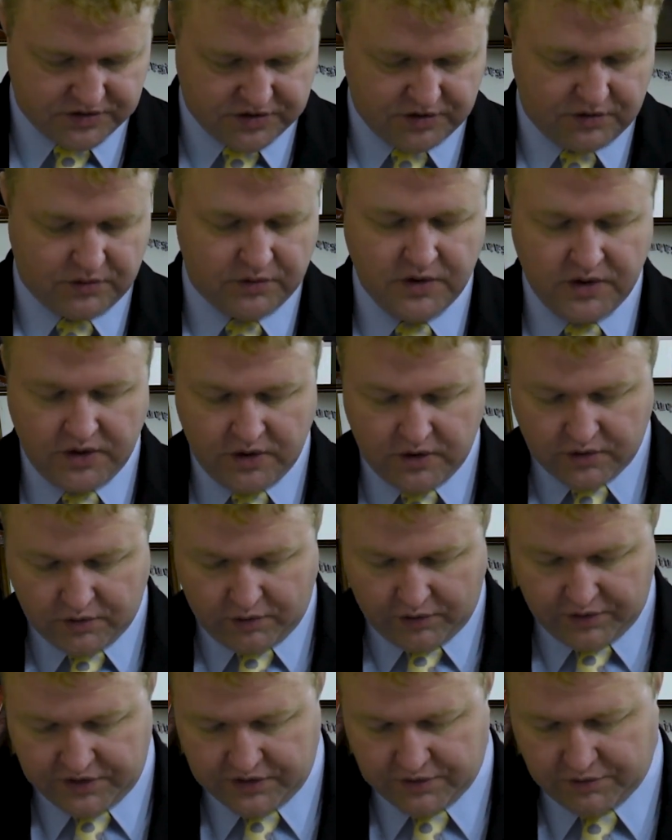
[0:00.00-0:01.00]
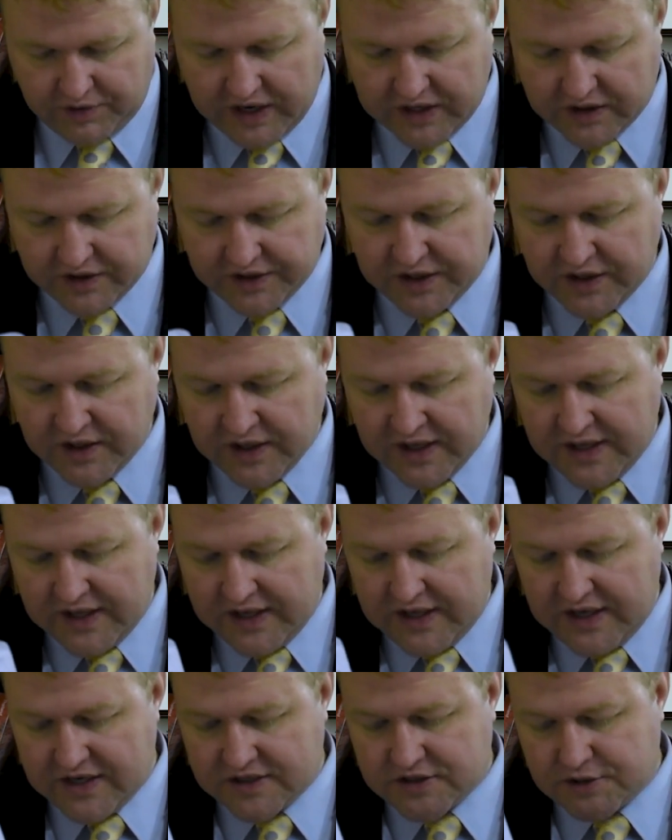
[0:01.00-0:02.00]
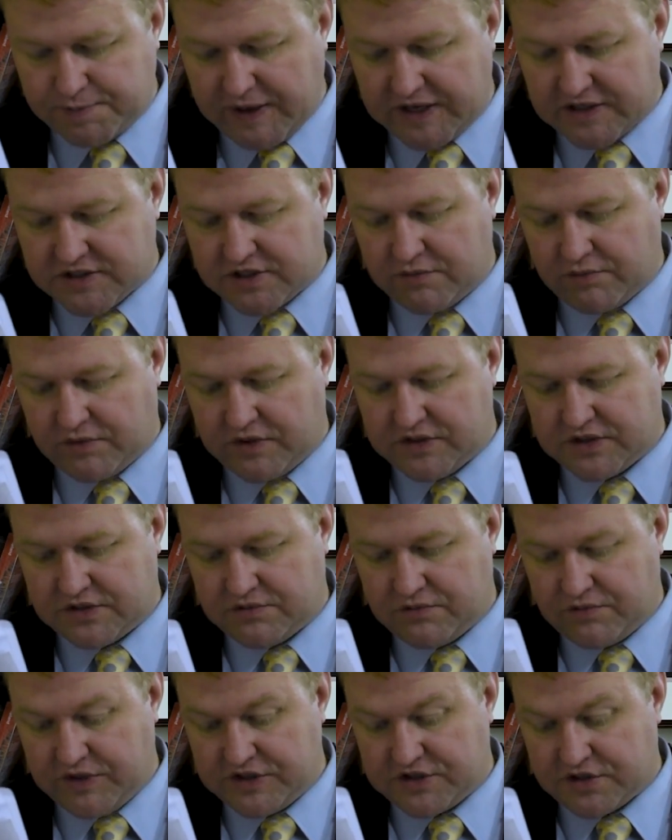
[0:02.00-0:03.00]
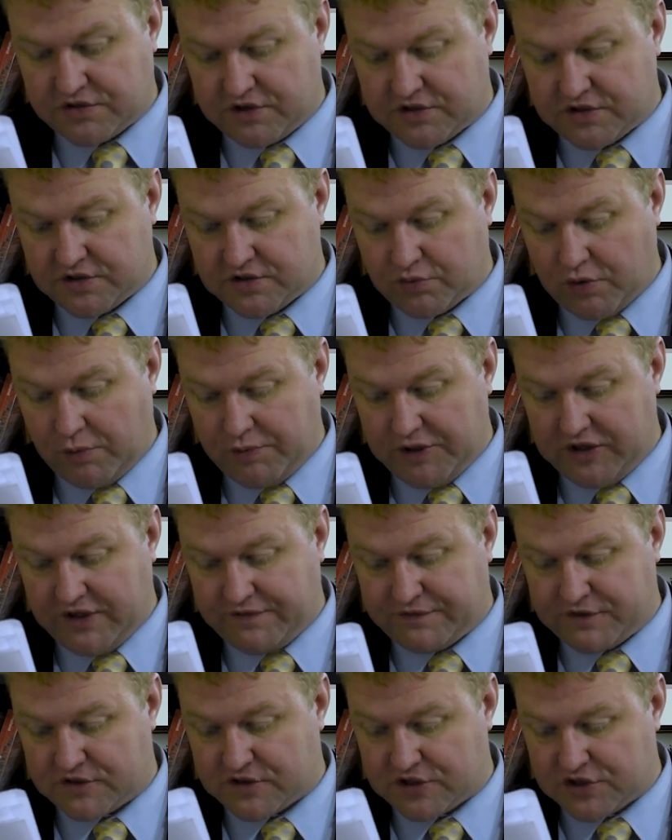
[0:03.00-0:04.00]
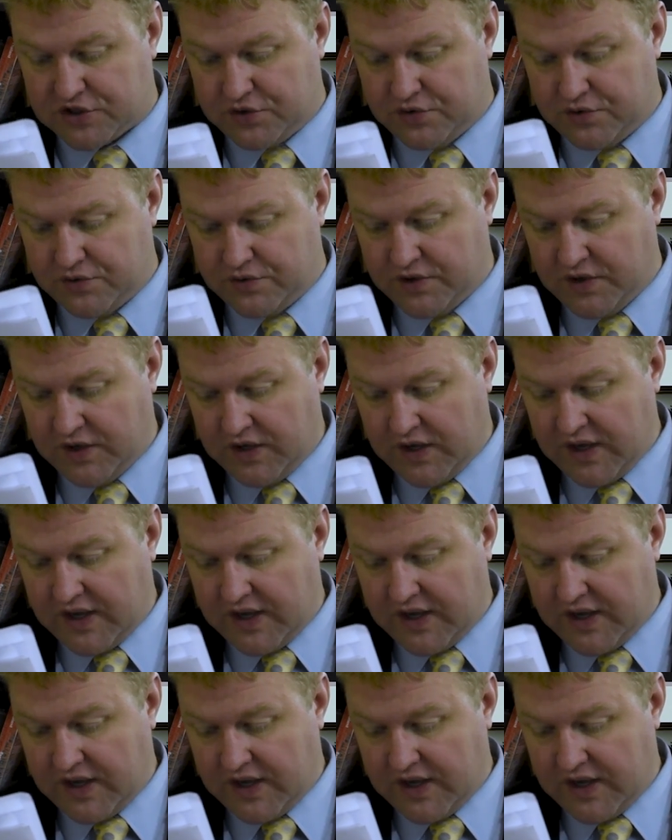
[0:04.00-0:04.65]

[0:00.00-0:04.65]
So, quoting directly, he expects that res- restrictions will be lifted soon,